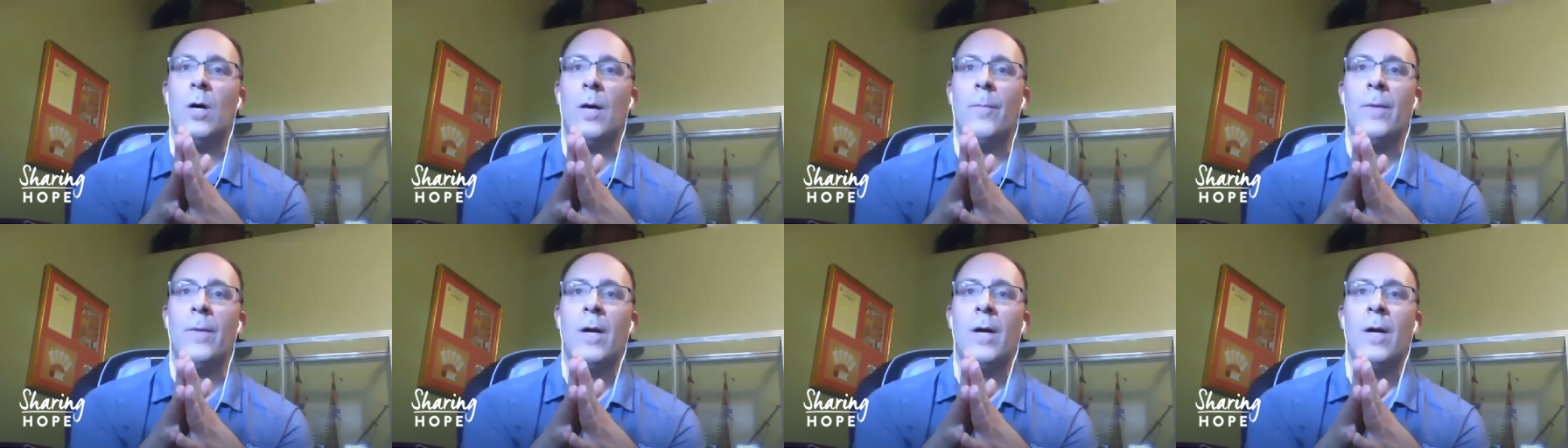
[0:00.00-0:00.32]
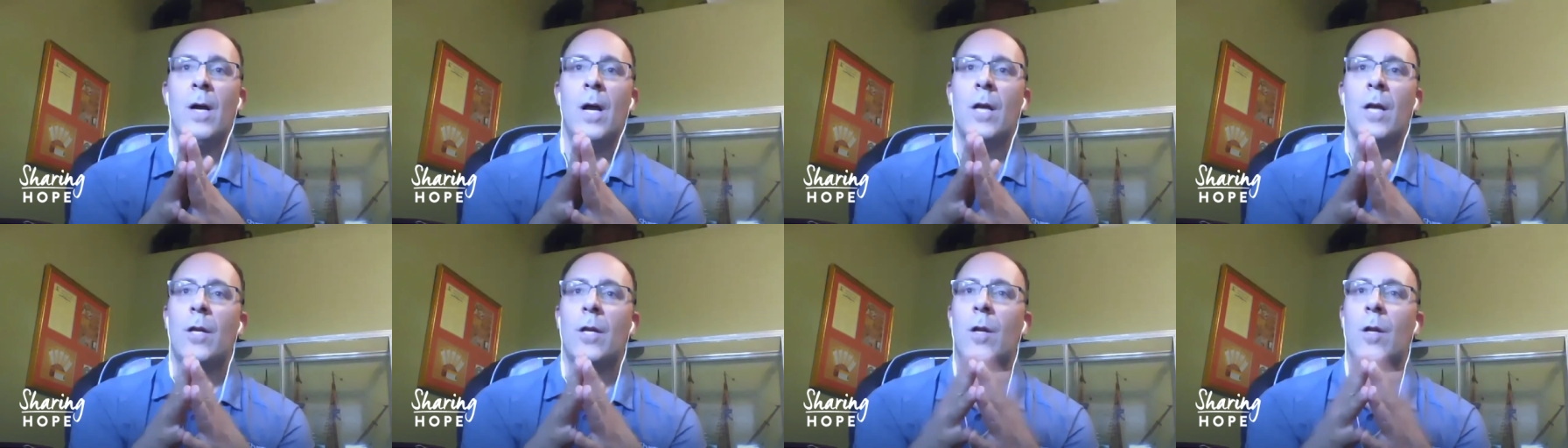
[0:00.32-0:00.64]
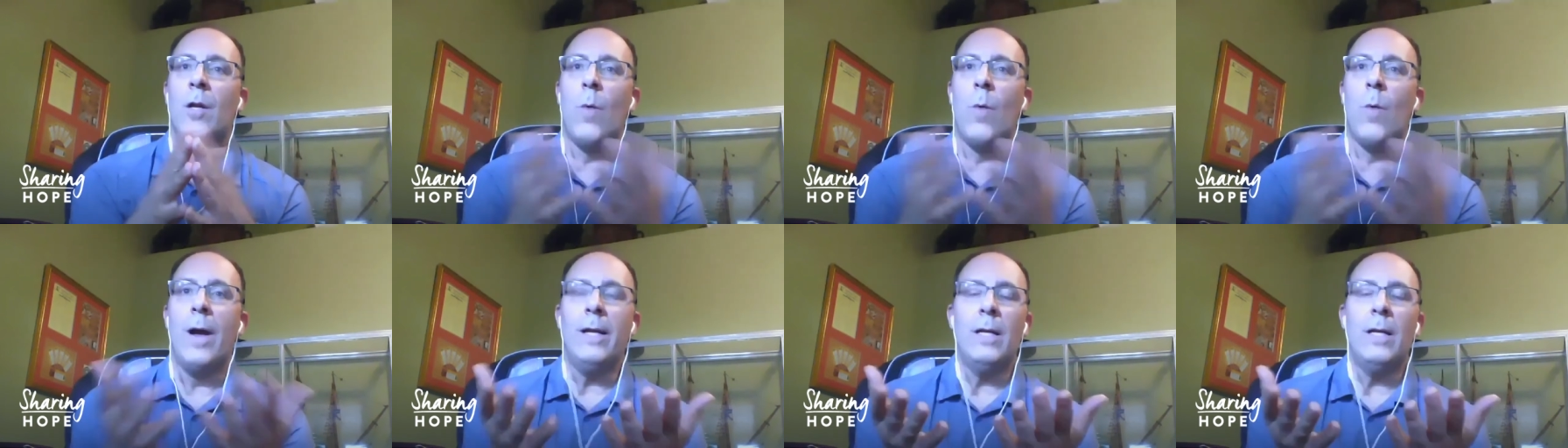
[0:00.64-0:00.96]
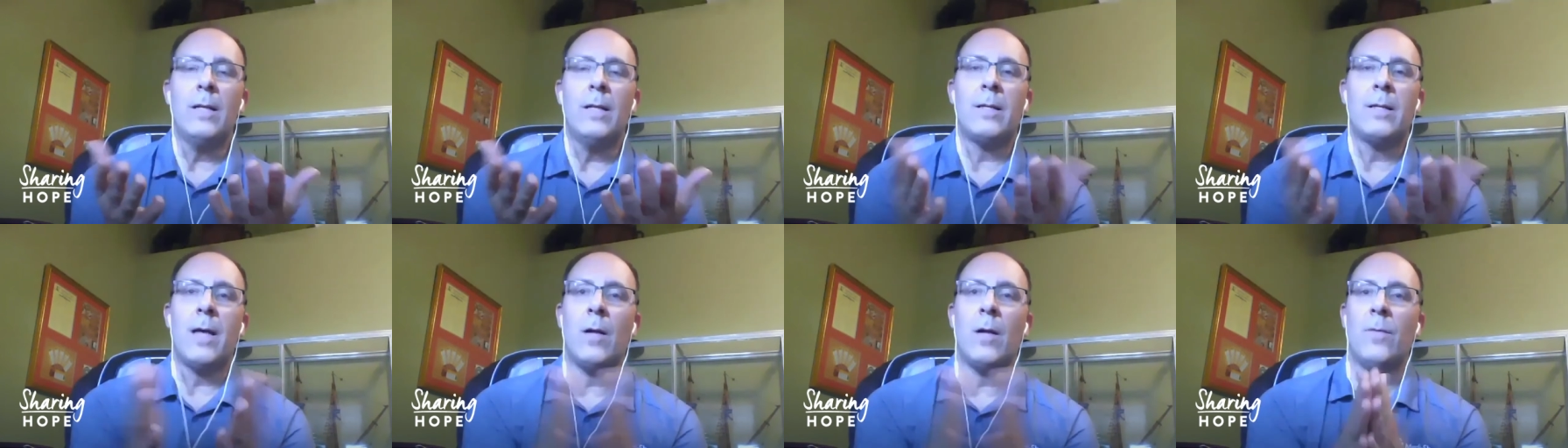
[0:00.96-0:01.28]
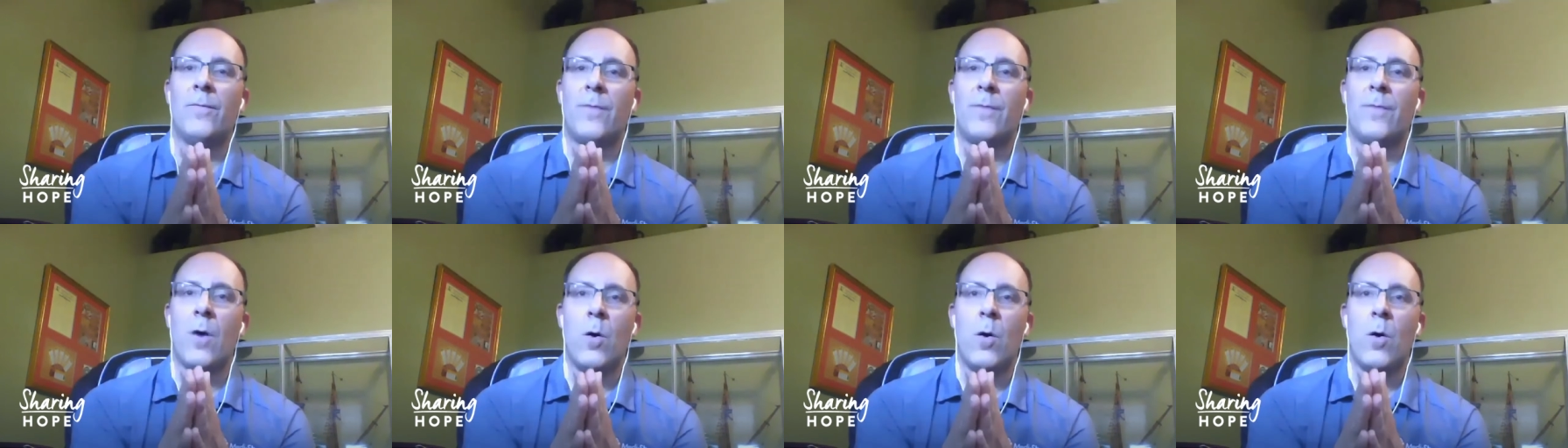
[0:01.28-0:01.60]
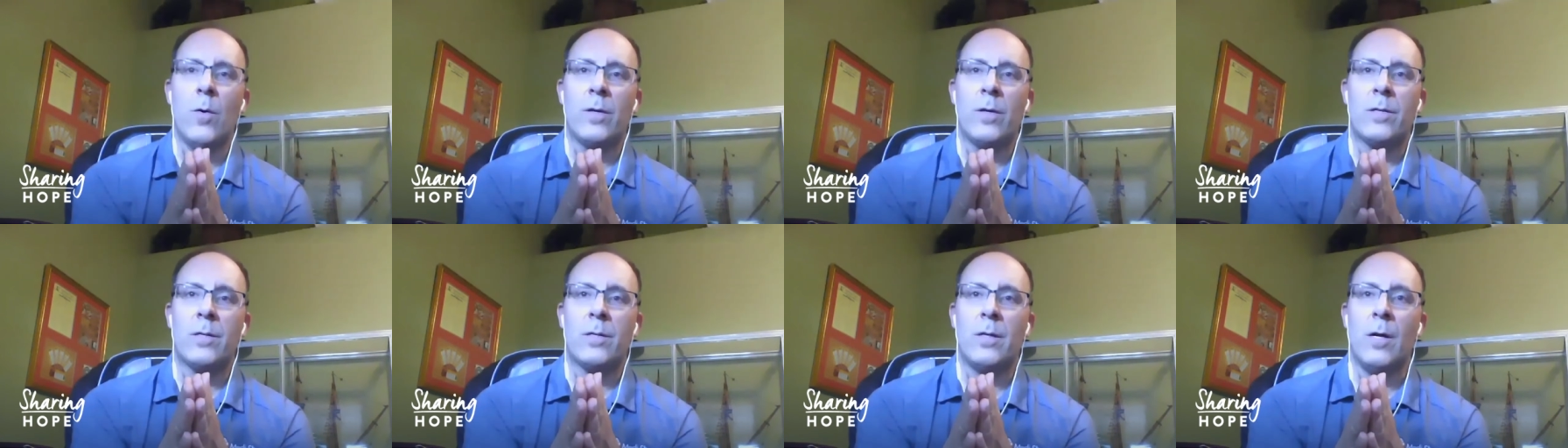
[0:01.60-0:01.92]
why don't you tell
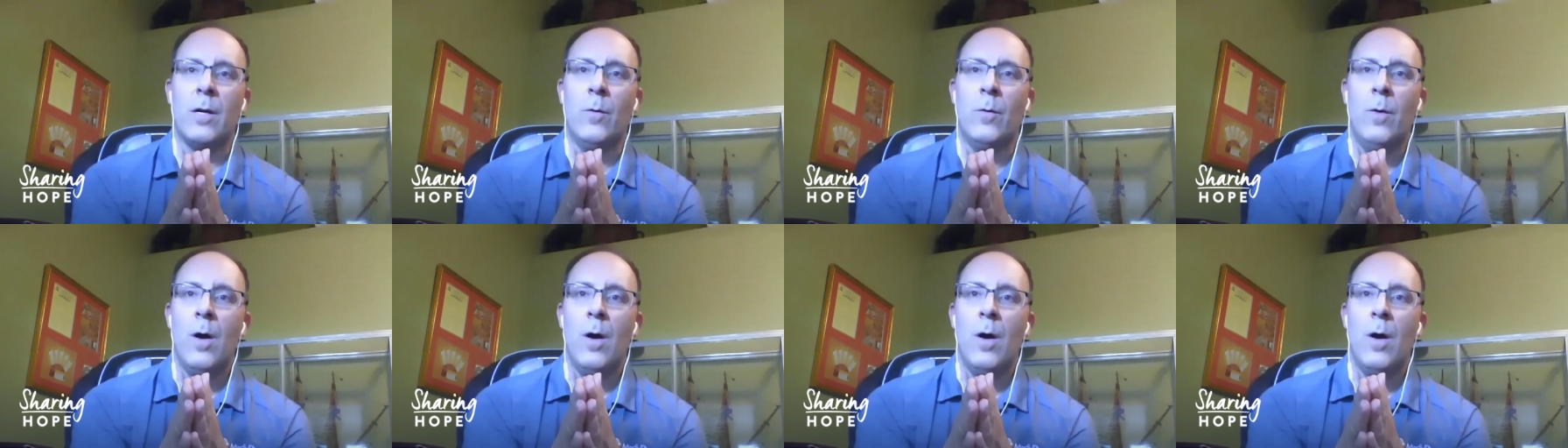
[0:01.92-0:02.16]
folks,